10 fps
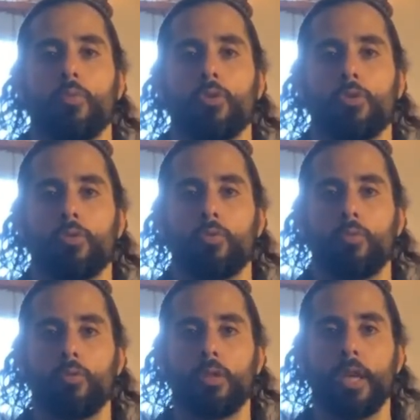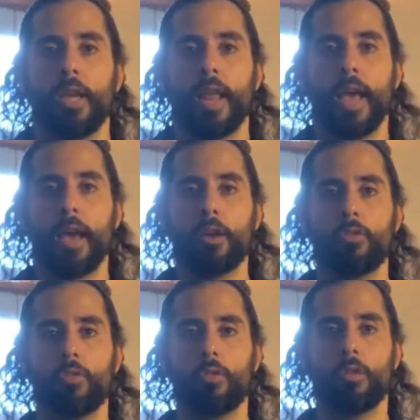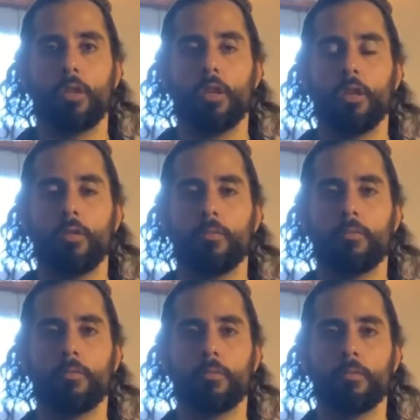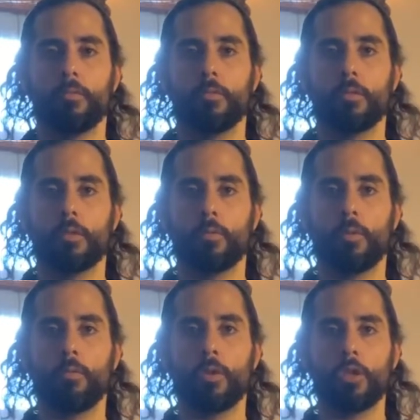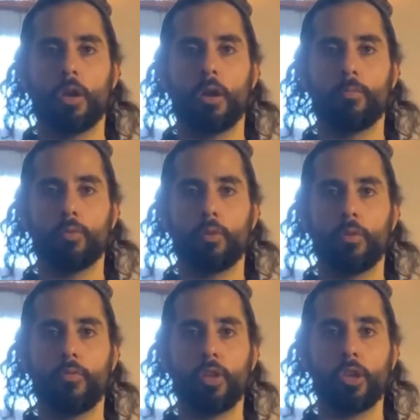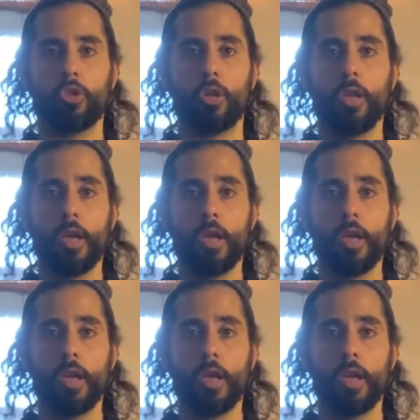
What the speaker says: We'll start to rotate externally as we reach up toward the flexion.